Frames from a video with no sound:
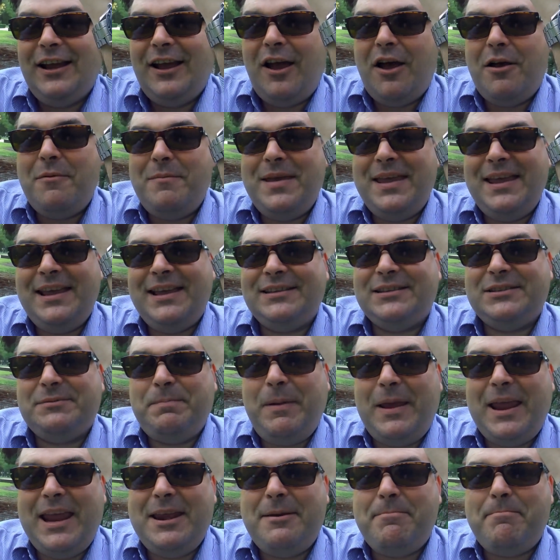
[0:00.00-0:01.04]
Omega
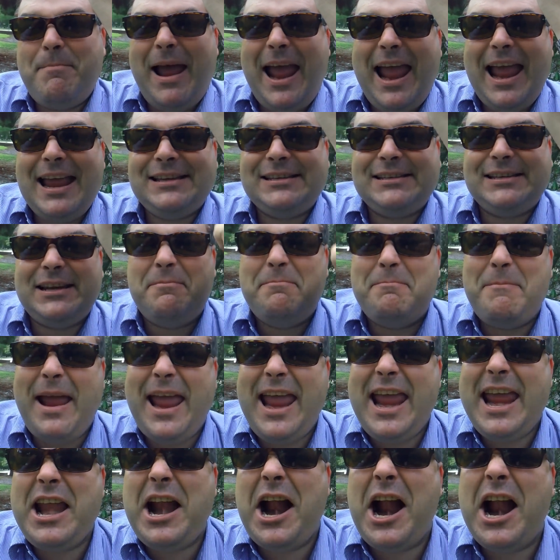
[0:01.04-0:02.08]
Speedmaster,
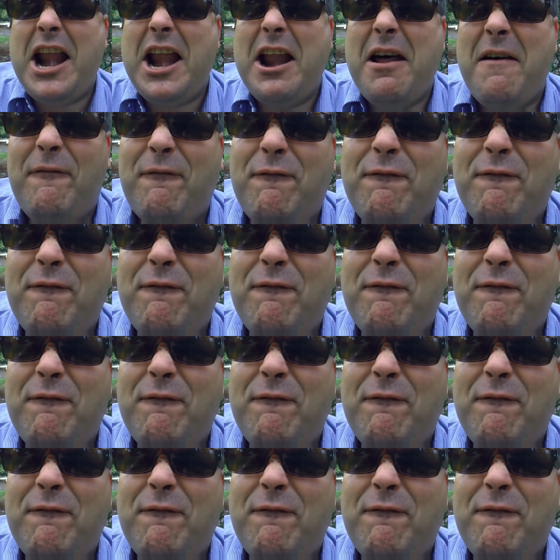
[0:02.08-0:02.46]
man on the